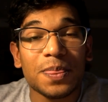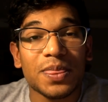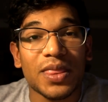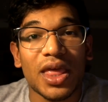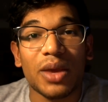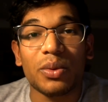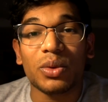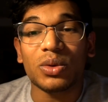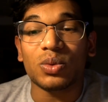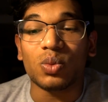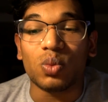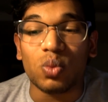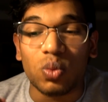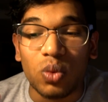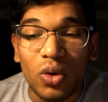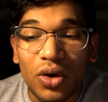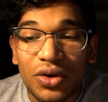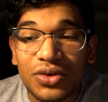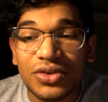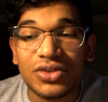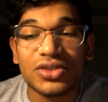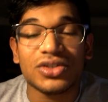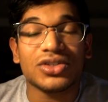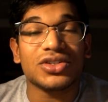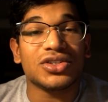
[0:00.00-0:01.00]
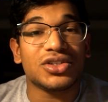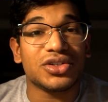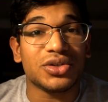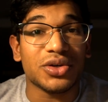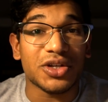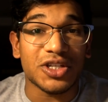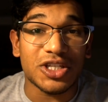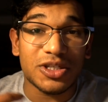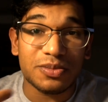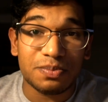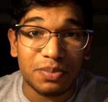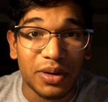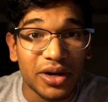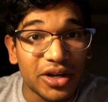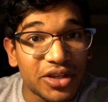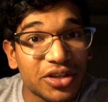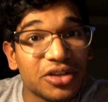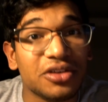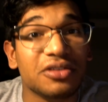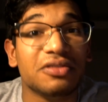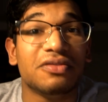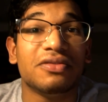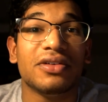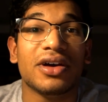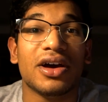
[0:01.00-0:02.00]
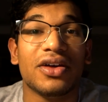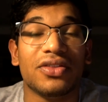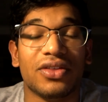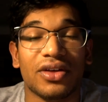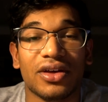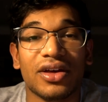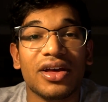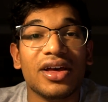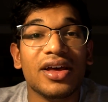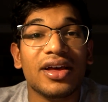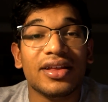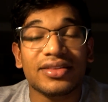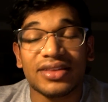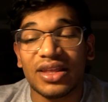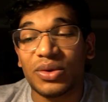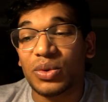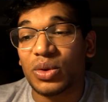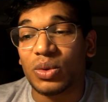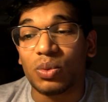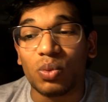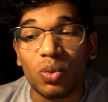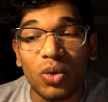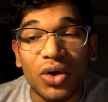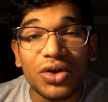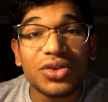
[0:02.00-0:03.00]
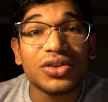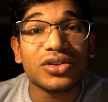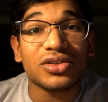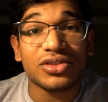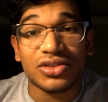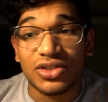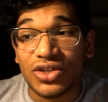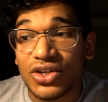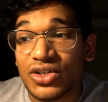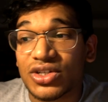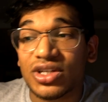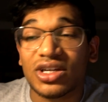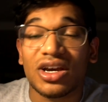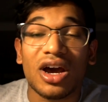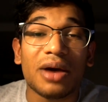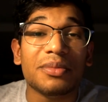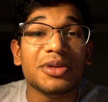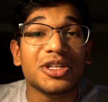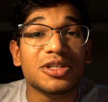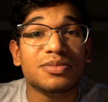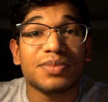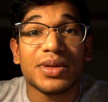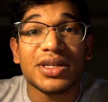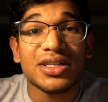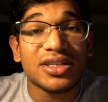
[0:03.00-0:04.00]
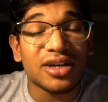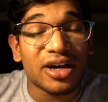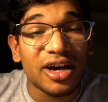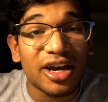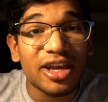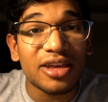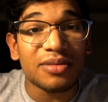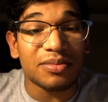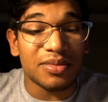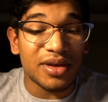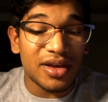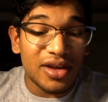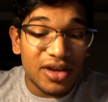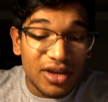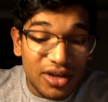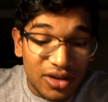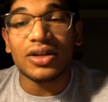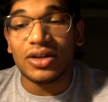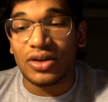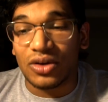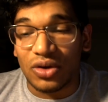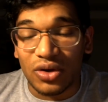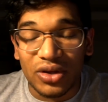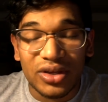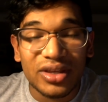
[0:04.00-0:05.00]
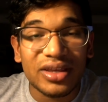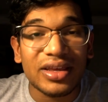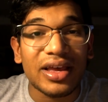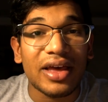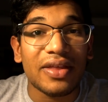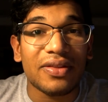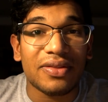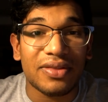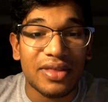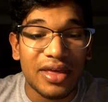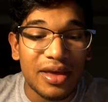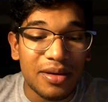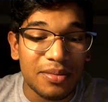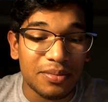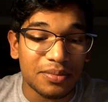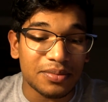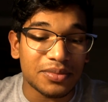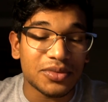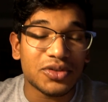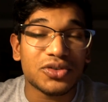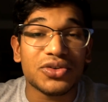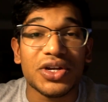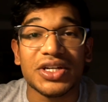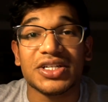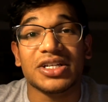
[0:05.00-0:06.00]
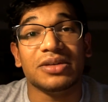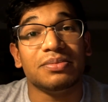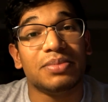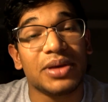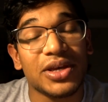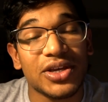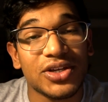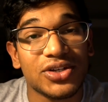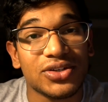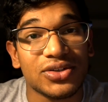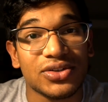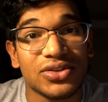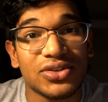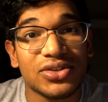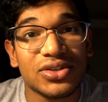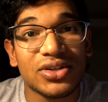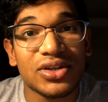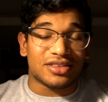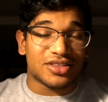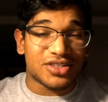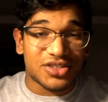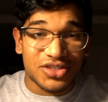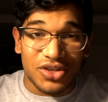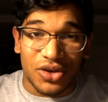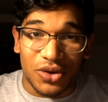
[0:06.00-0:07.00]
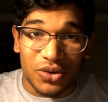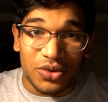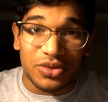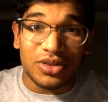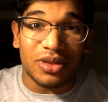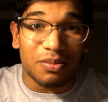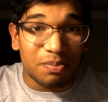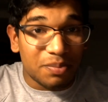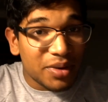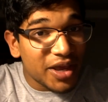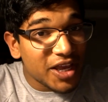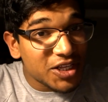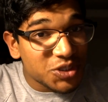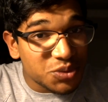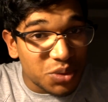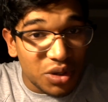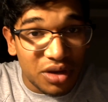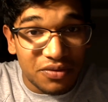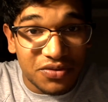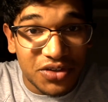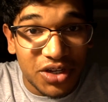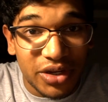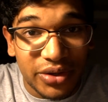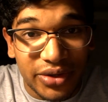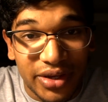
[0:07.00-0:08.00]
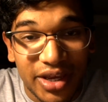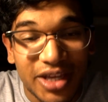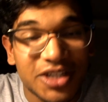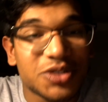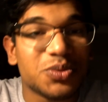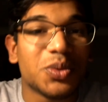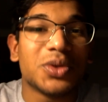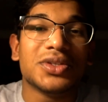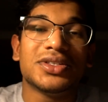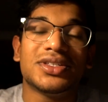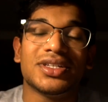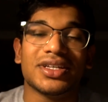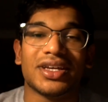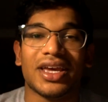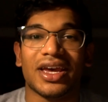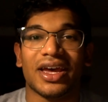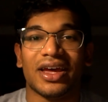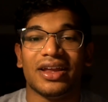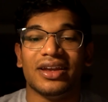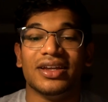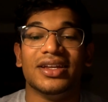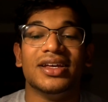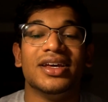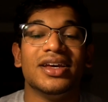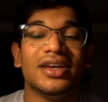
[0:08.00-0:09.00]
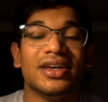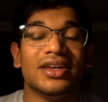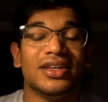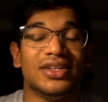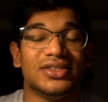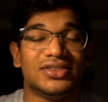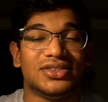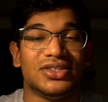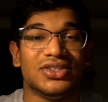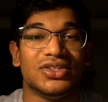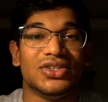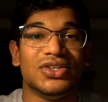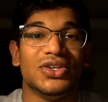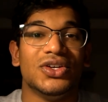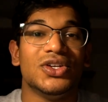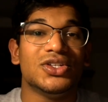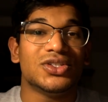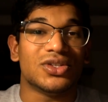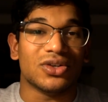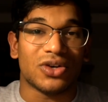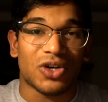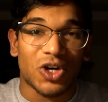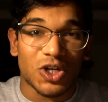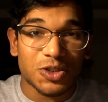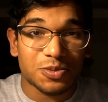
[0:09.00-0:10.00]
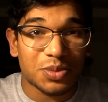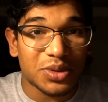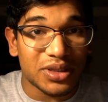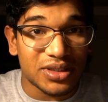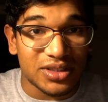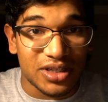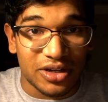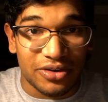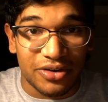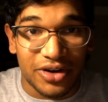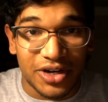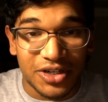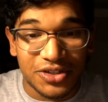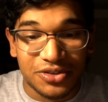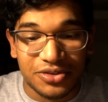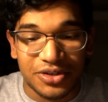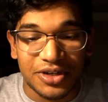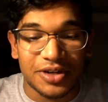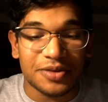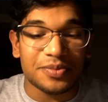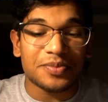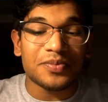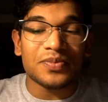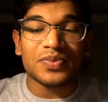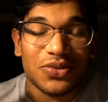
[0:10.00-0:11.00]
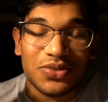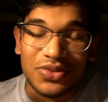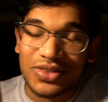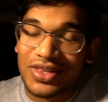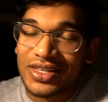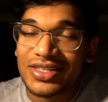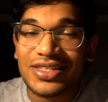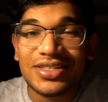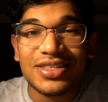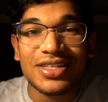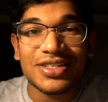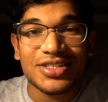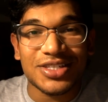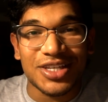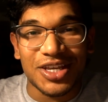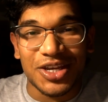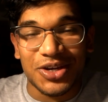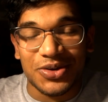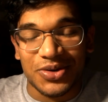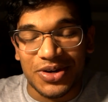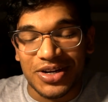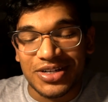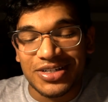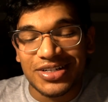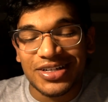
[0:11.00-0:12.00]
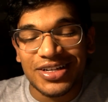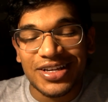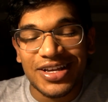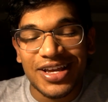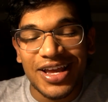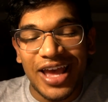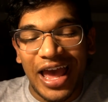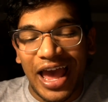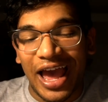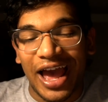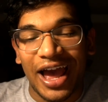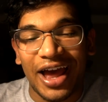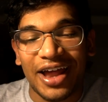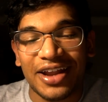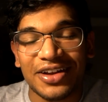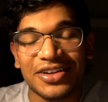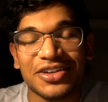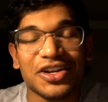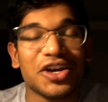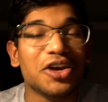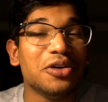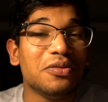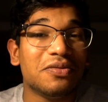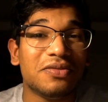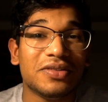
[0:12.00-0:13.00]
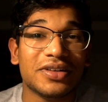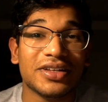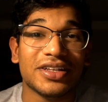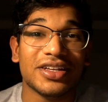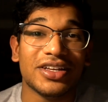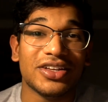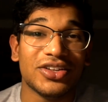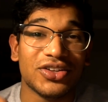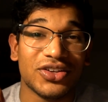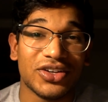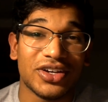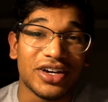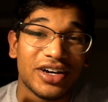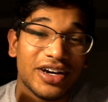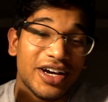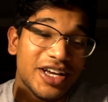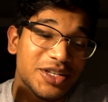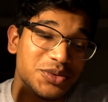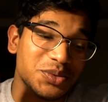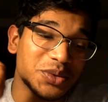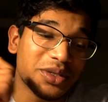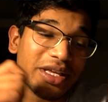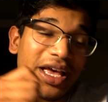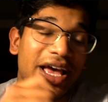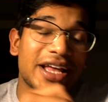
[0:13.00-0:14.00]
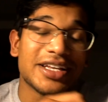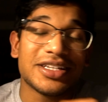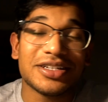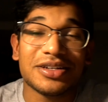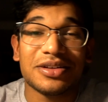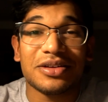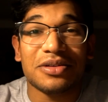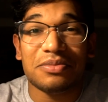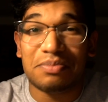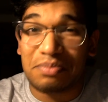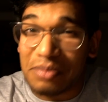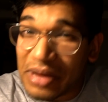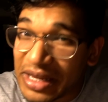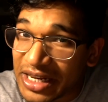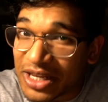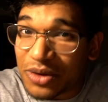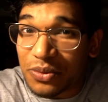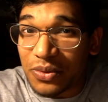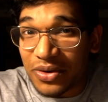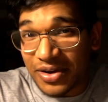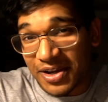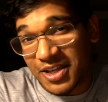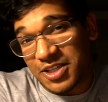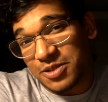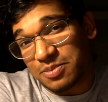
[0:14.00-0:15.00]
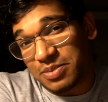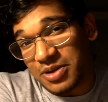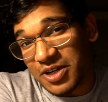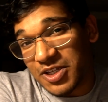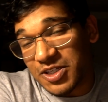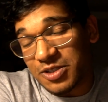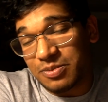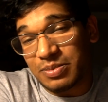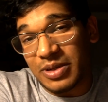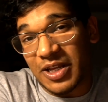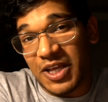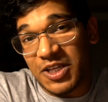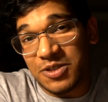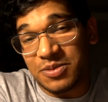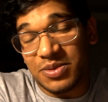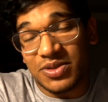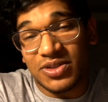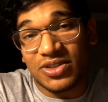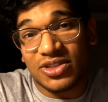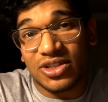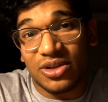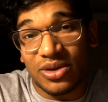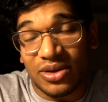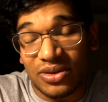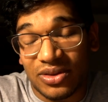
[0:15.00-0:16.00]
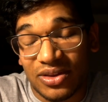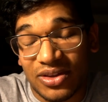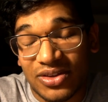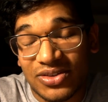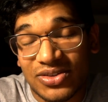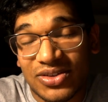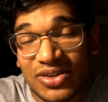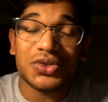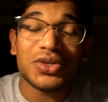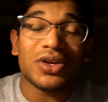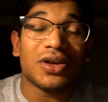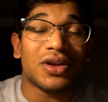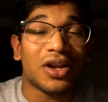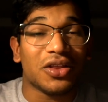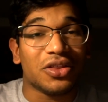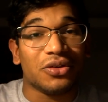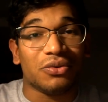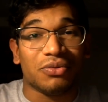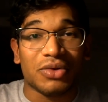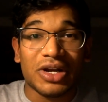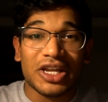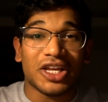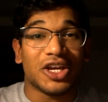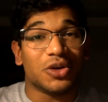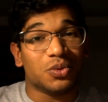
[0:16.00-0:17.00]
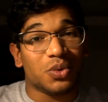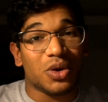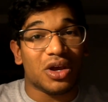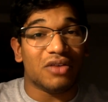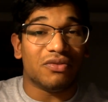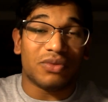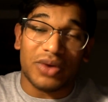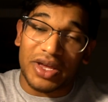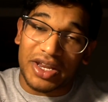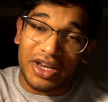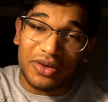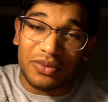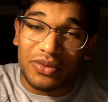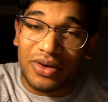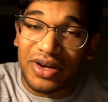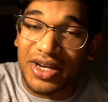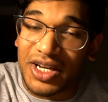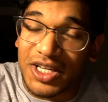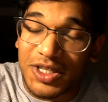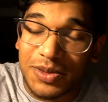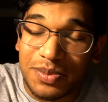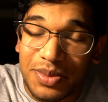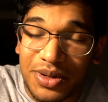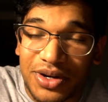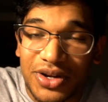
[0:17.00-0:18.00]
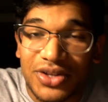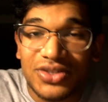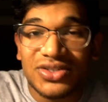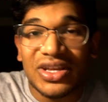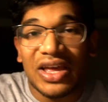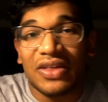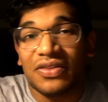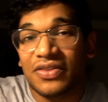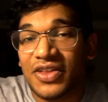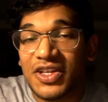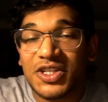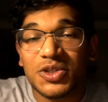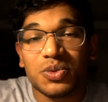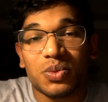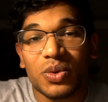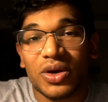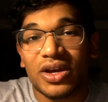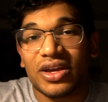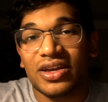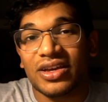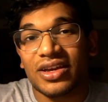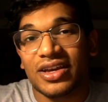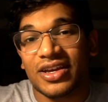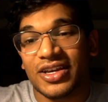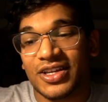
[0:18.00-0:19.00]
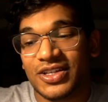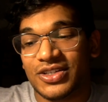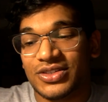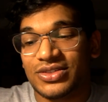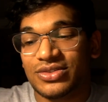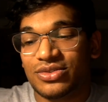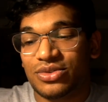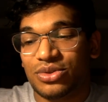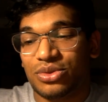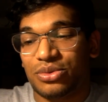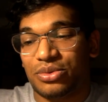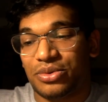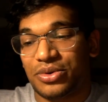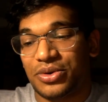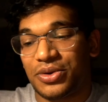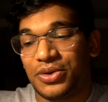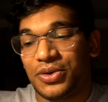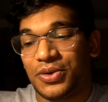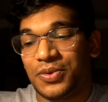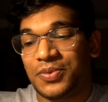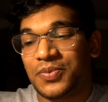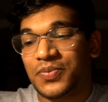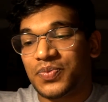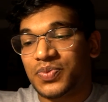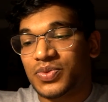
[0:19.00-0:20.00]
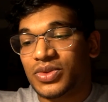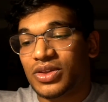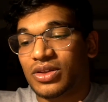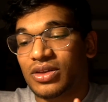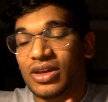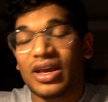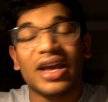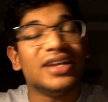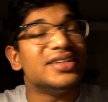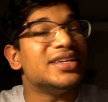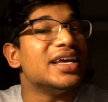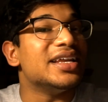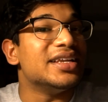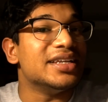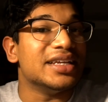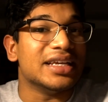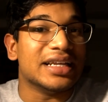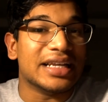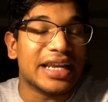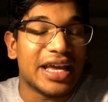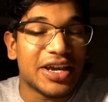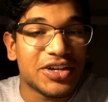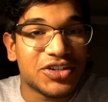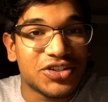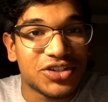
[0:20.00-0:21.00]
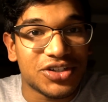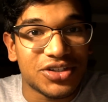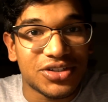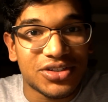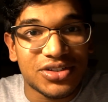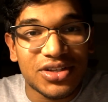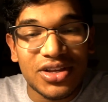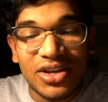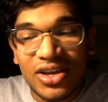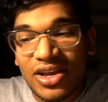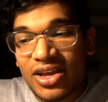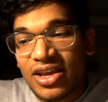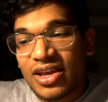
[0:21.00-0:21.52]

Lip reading: They will want to inspire you further. They will want you to come and spend time looking at them treating patients. So the best way of doing it, once again, is to use the hospital directory. This is the secret, and hopefully you guys will get many work experience placements doing this. So another really good way of getting work experience, and this way is through attending lectures.